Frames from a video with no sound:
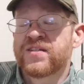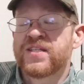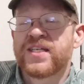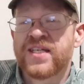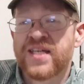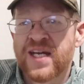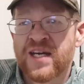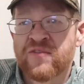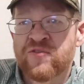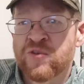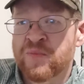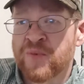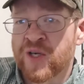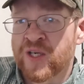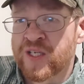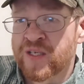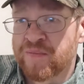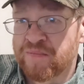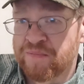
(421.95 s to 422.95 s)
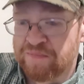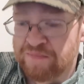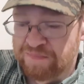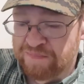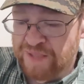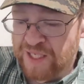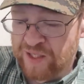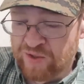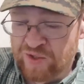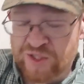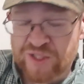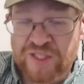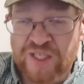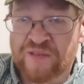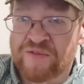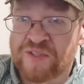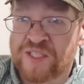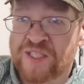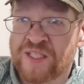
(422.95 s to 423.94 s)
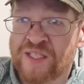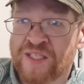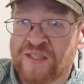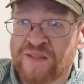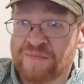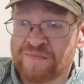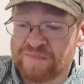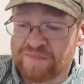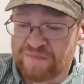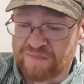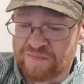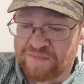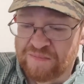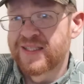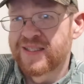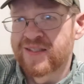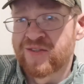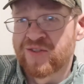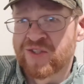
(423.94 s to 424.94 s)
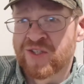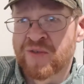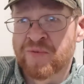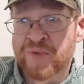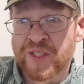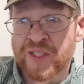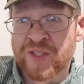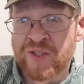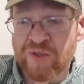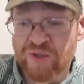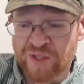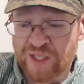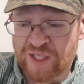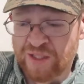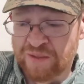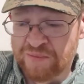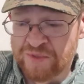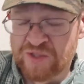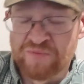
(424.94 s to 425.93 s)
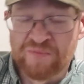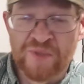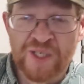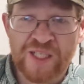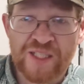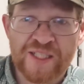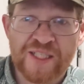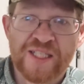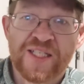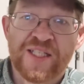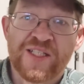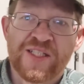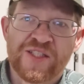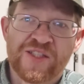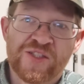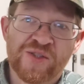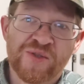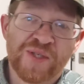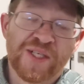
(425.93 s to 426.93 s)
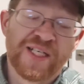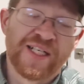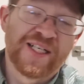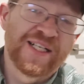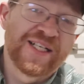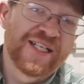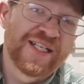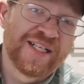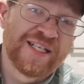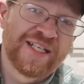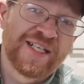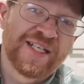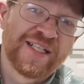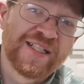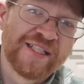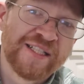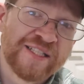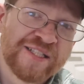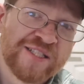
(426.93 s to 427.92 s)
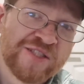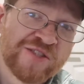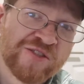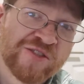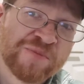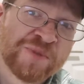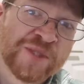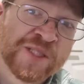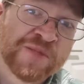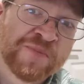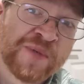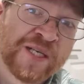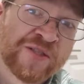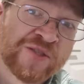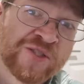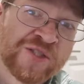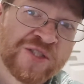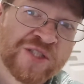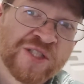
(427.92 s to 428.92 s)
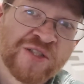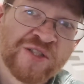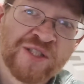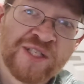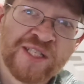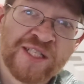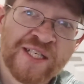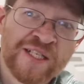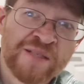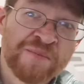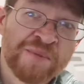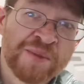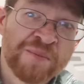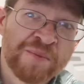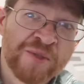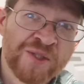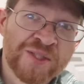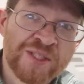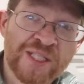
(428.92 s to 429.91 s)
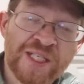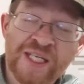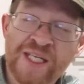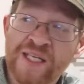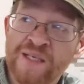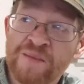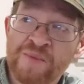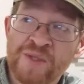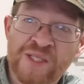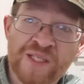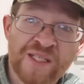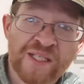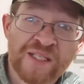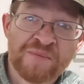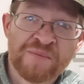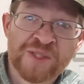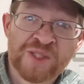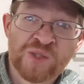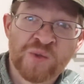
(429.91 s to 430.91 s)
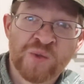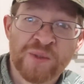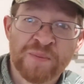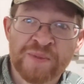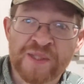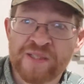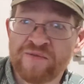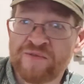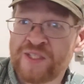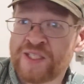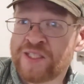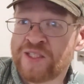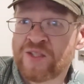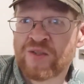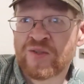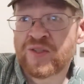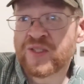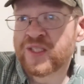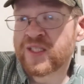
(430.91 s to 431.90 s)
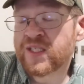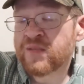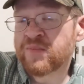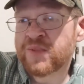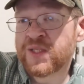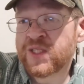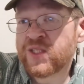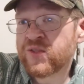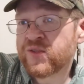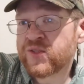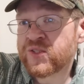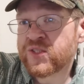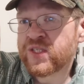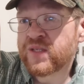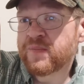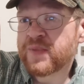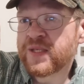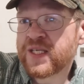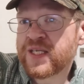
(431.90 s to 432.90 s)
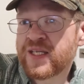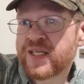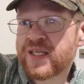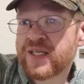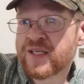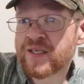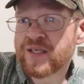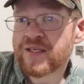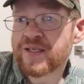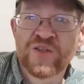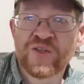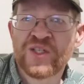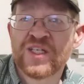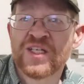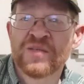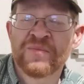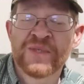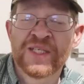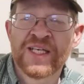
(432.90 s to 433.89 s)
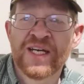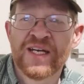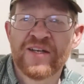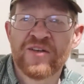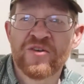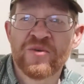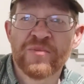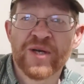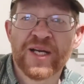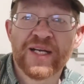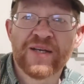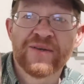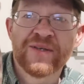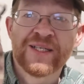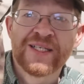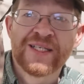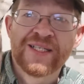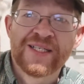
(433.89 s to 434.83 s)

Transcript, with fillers: of the aftermarket pouches I've seen, they're generally two columns of MOLLE. So I like these surplus pouches, and you can get them in multi-cam, you can get them in Scorpion V2, you can get them in UCP, you can get them in Coyote Brown.